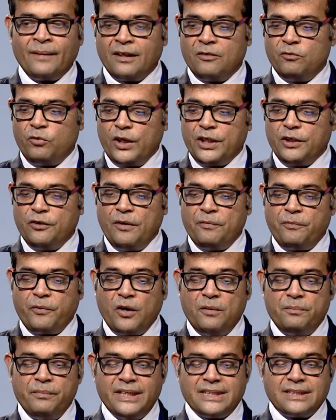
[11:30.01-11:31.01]
what you have
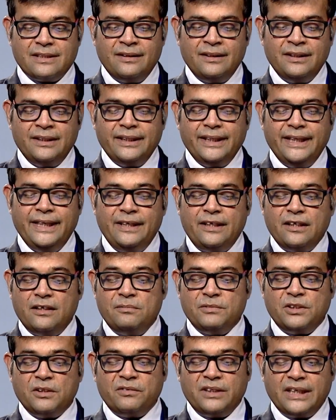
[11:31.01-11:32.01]
promised in
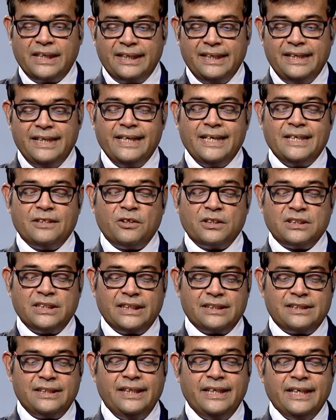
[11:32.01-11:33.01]
terms of 30 days or
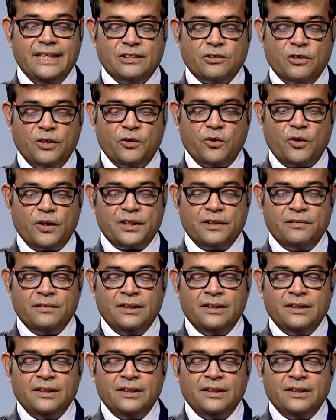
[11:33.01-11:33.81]
60 days or not.